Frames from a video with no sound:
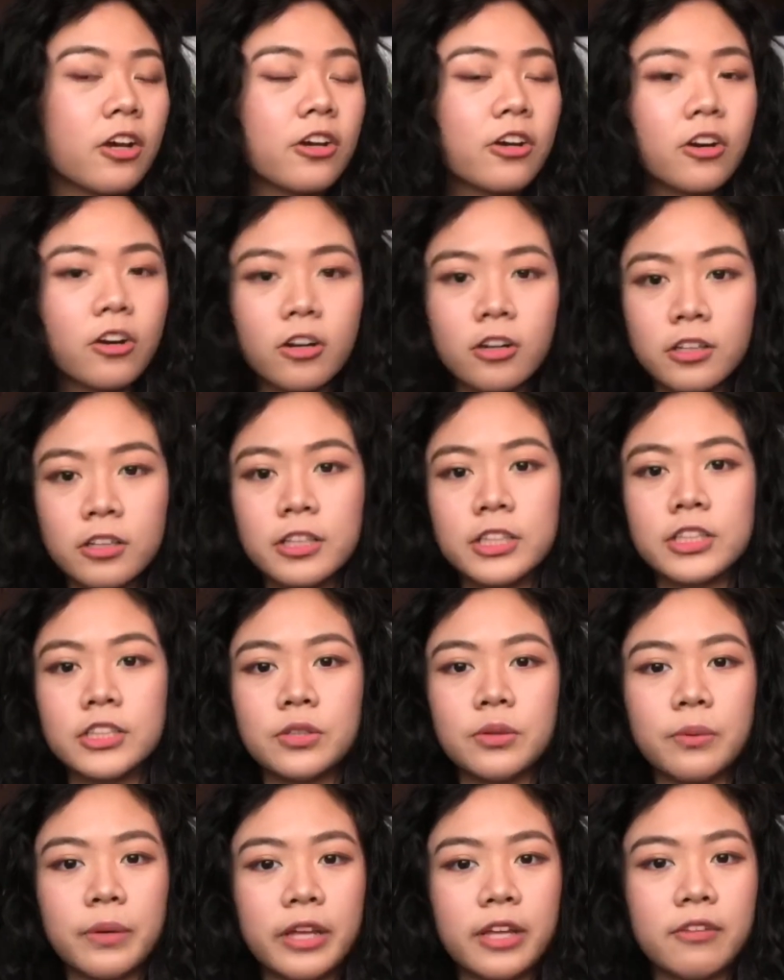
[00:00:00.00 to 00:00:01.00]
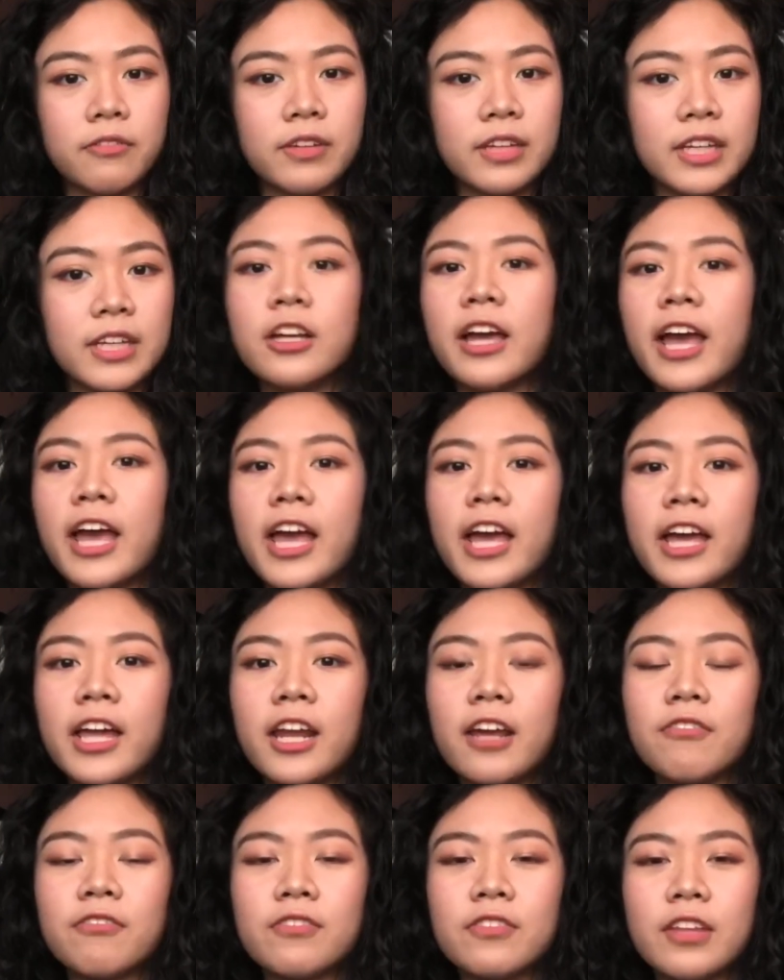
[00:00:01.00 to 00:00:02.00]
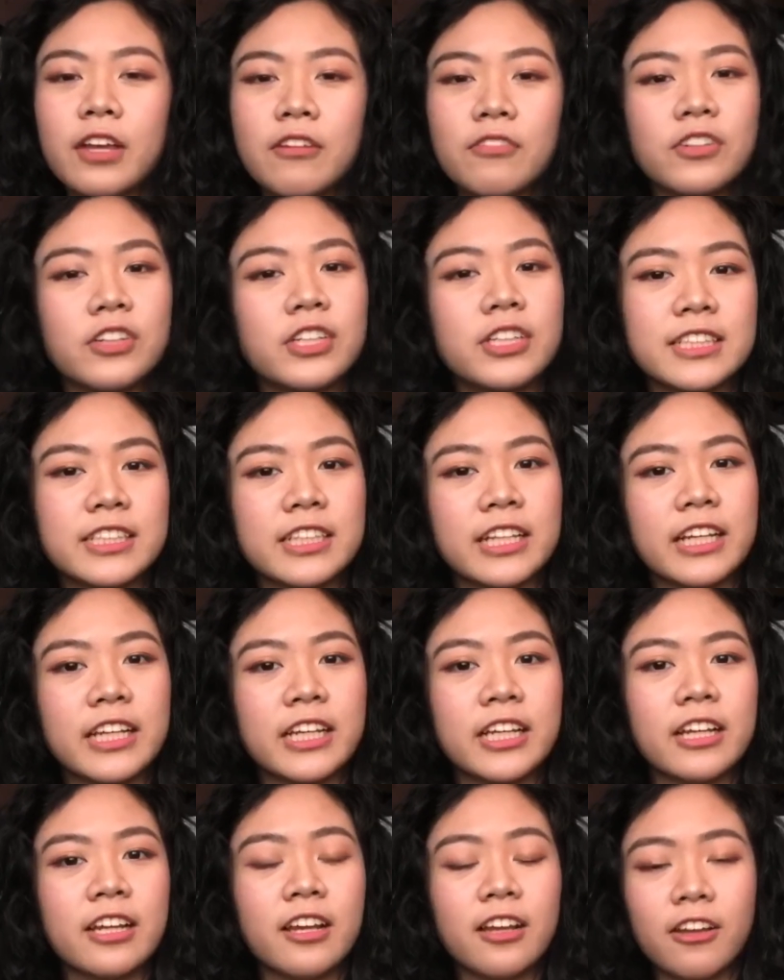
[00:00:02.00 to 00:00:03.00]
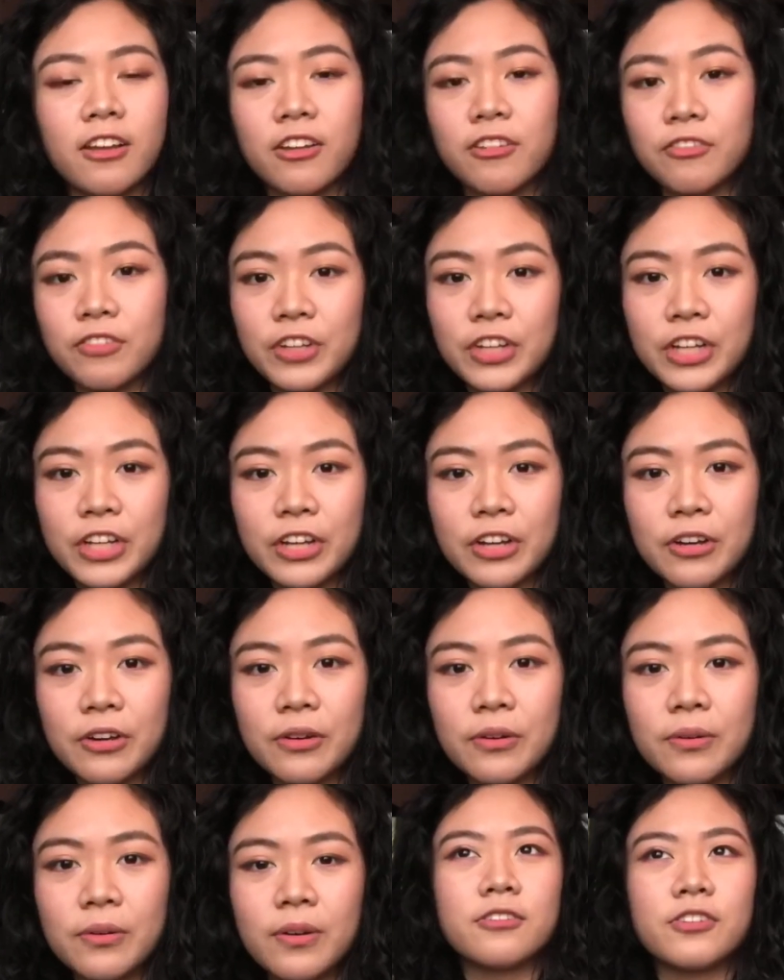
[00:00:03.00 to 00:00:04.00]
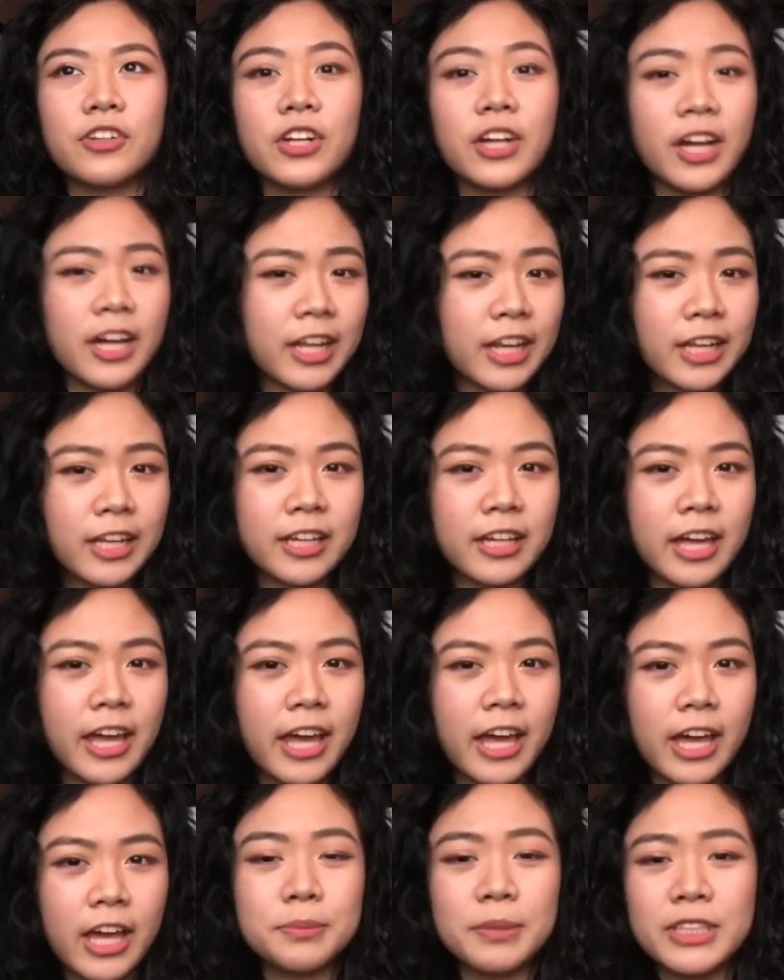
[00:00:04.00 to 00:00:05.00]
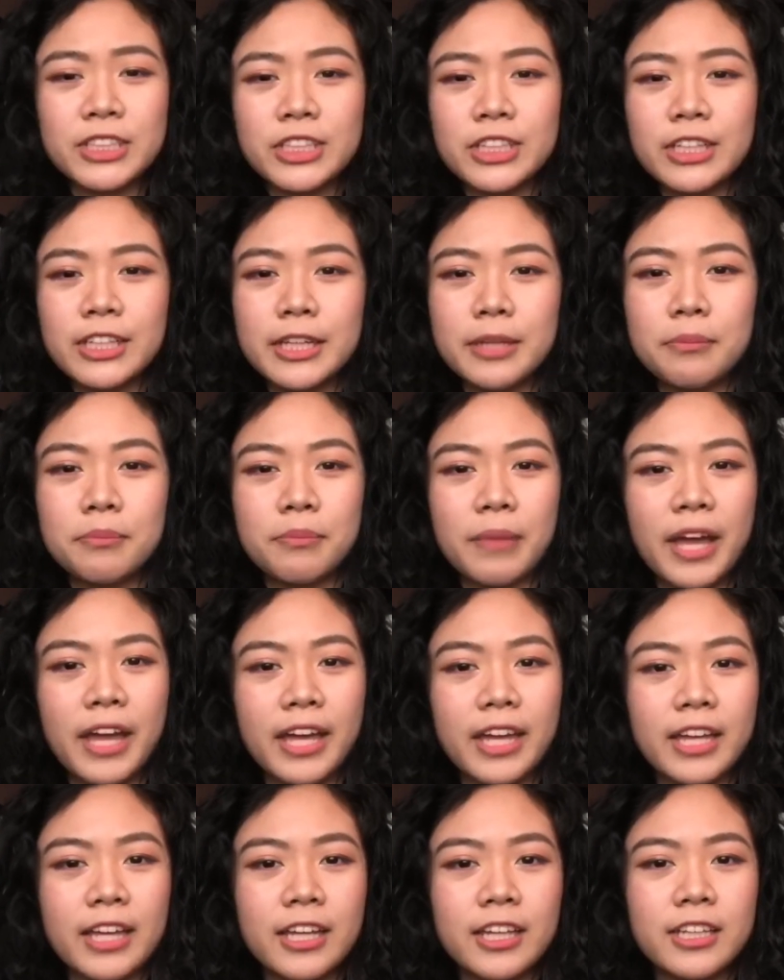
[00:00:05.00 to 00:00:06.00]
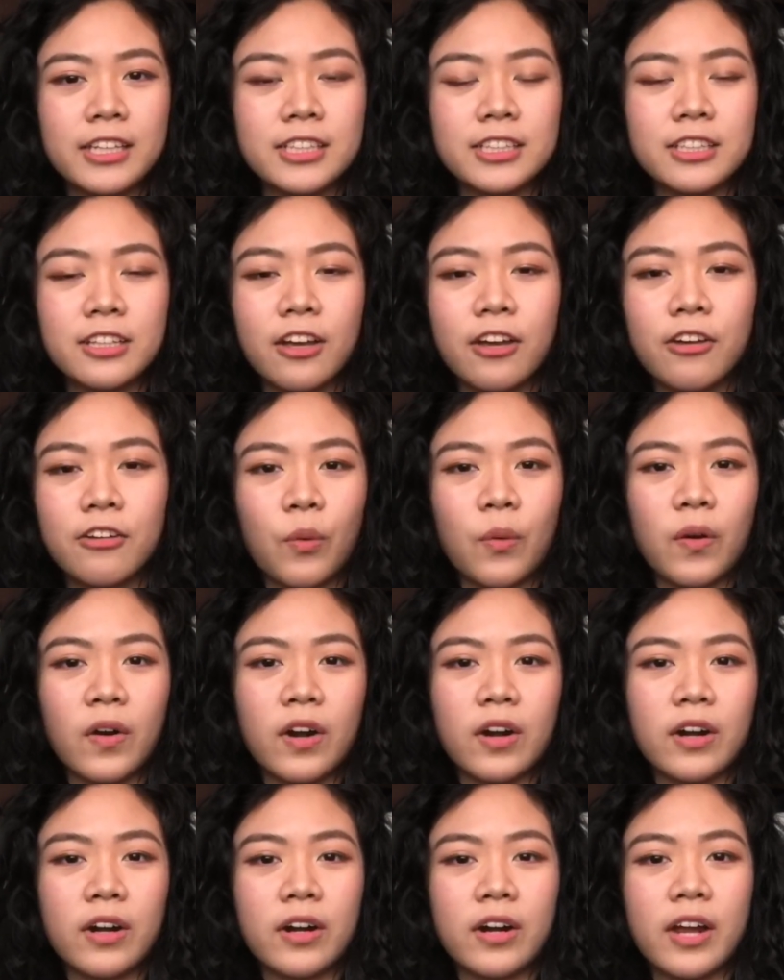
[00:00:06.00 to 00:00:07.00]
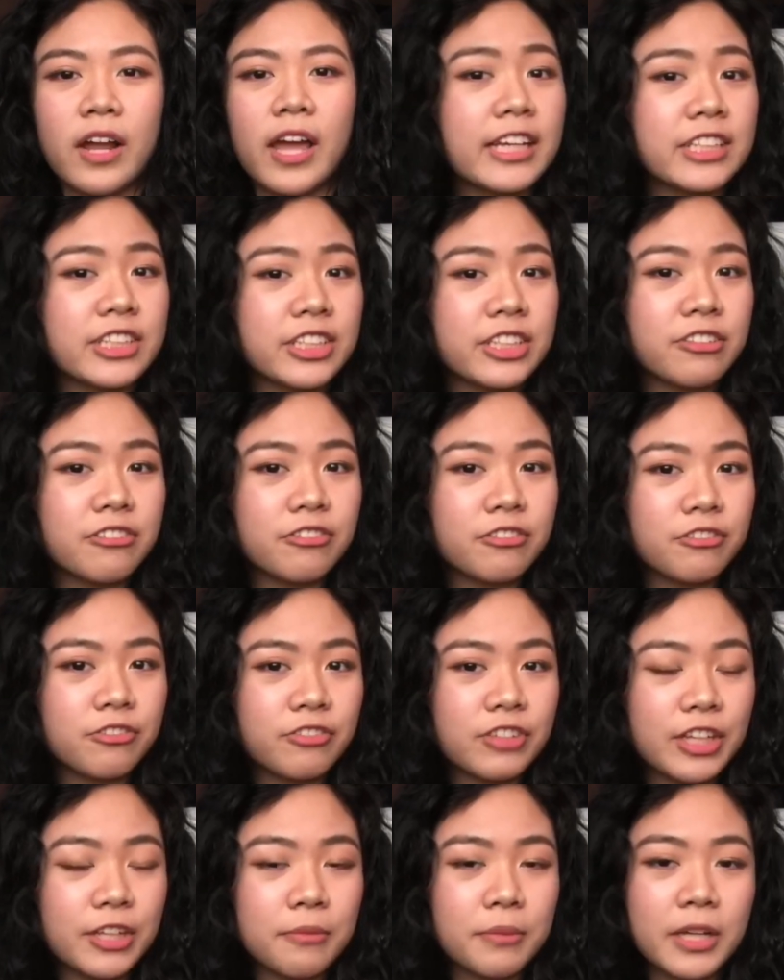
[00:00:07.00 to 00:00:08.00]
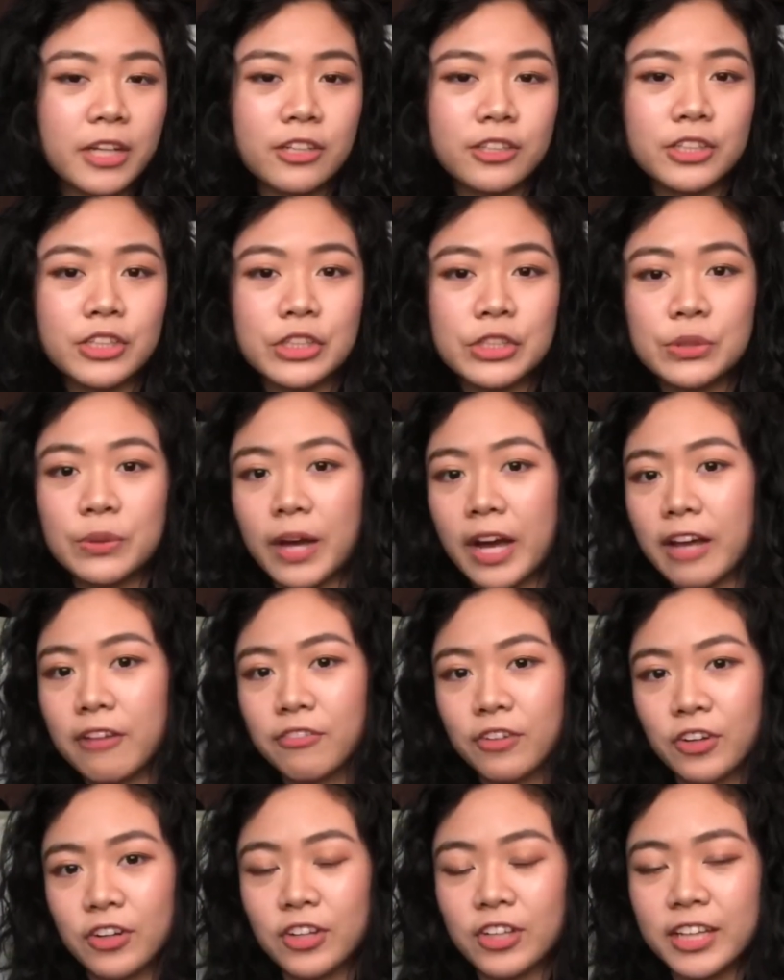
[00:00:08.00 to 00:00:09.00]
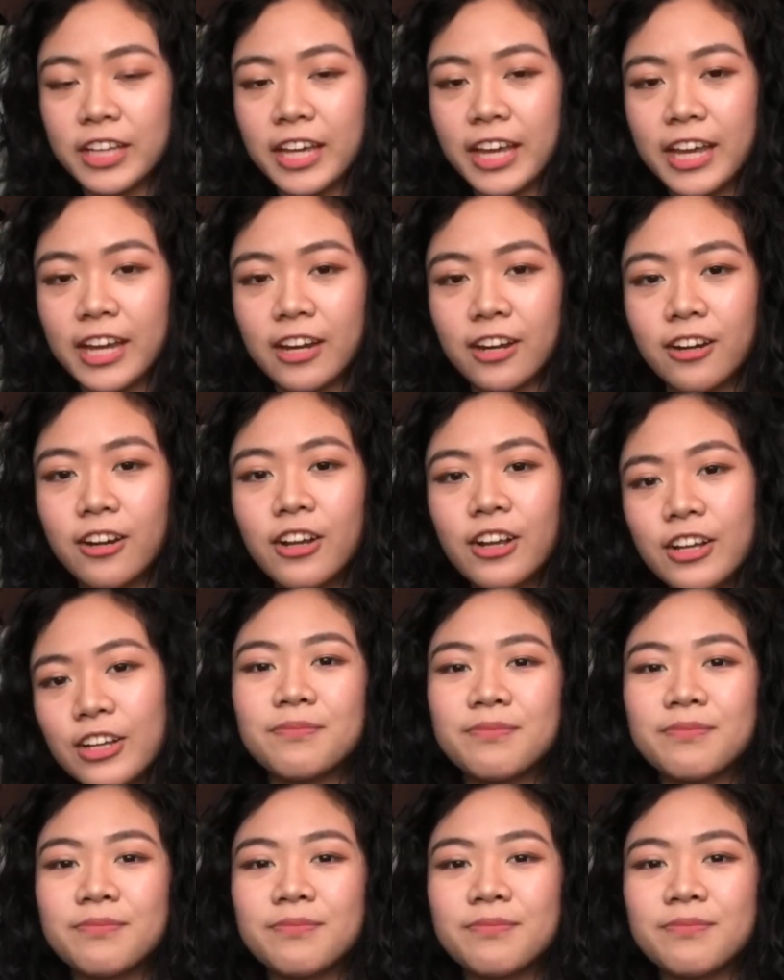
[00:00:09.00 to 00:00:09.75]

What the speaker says: curly to wavy, and I've never seen a video for cutting hair, especially bangs, for Asian females who have curly hair.